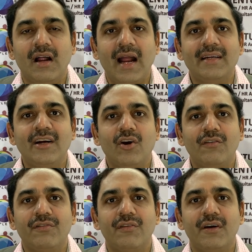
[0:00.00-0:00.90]
idea
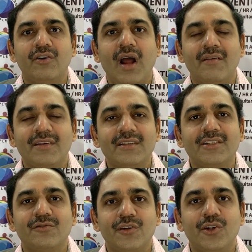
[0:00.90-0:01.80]
of having
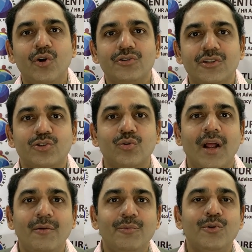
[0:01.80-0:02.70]
these videos is to
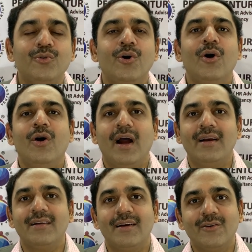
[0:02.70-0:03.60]
help you
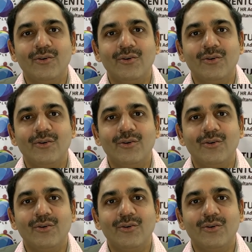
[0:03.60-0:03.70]
and